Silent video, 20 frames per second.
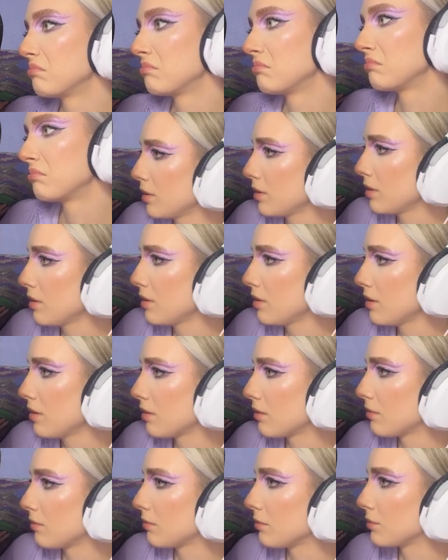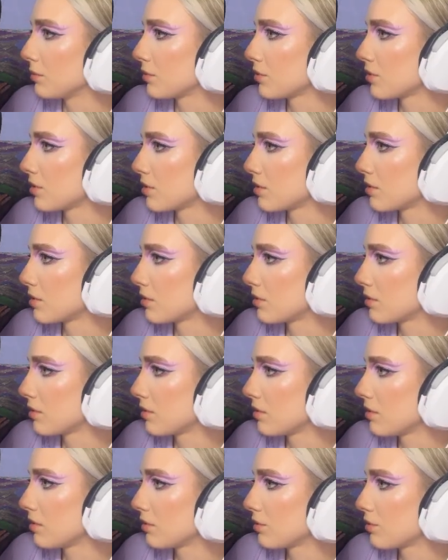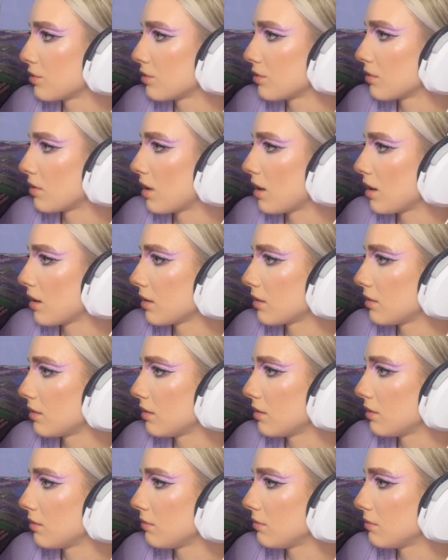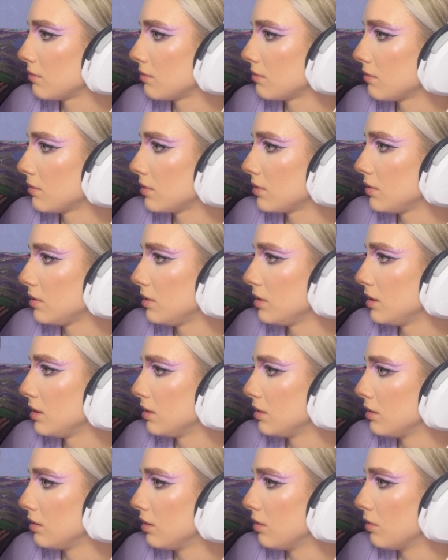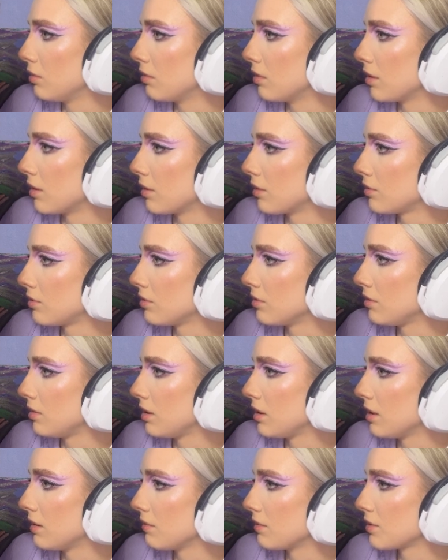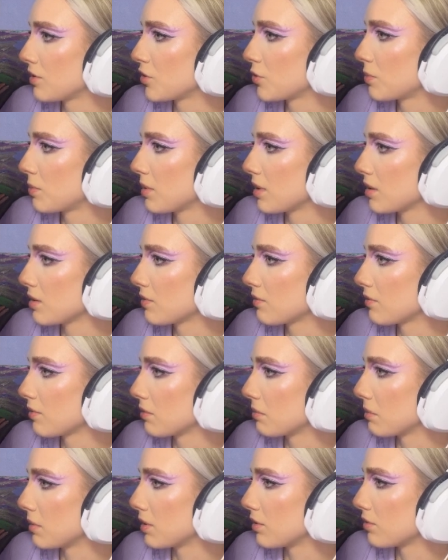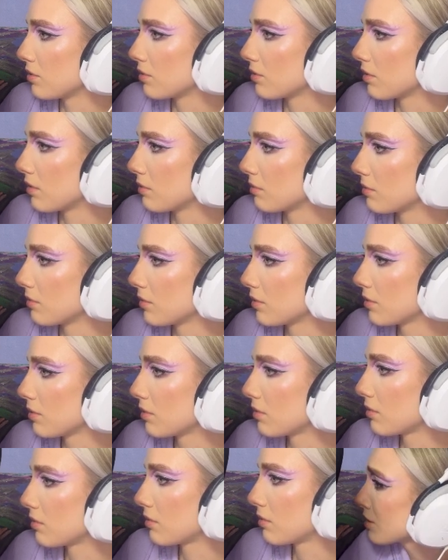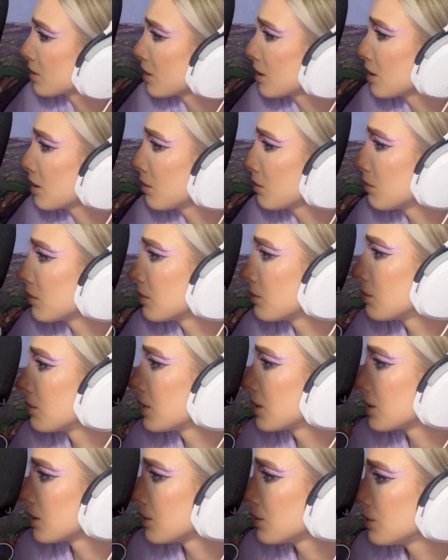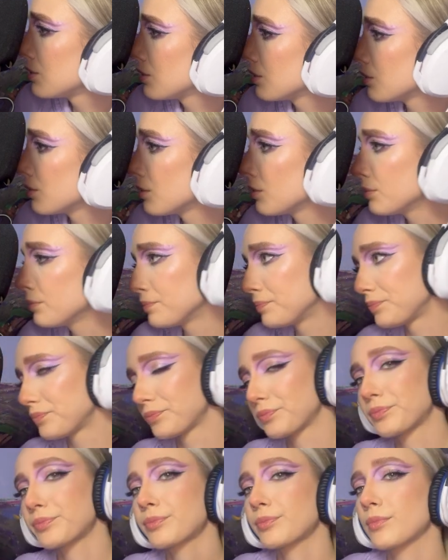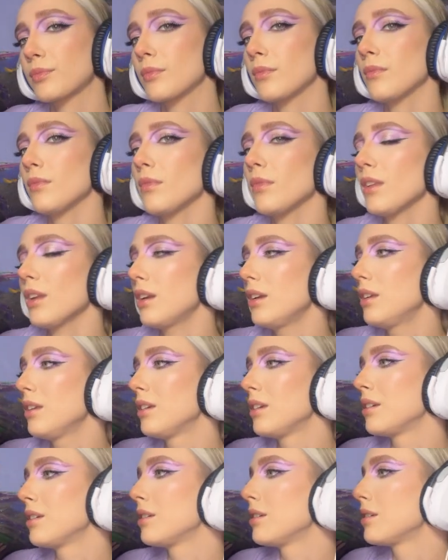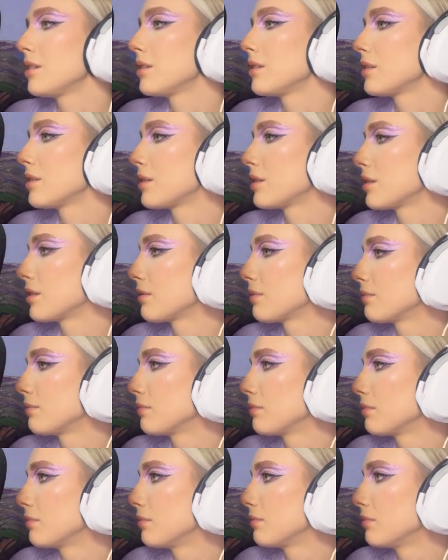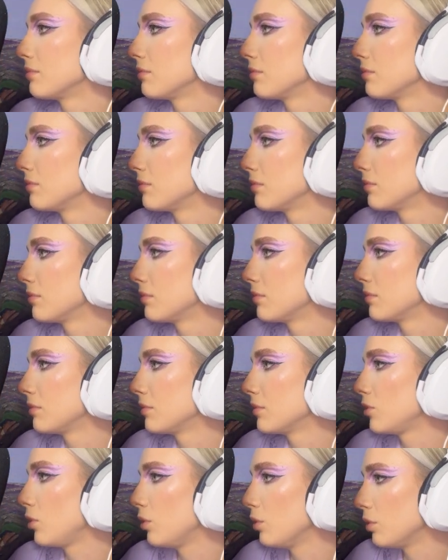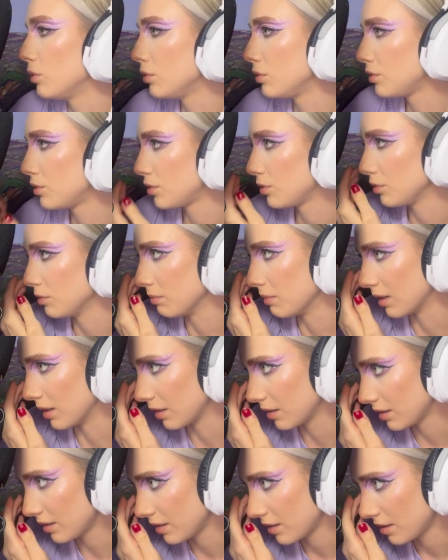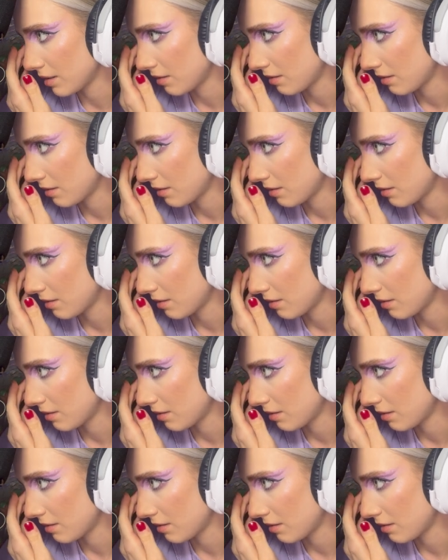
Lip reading: I am just gonna track them a little lower to leave space for my drums. So now what we can do is go to my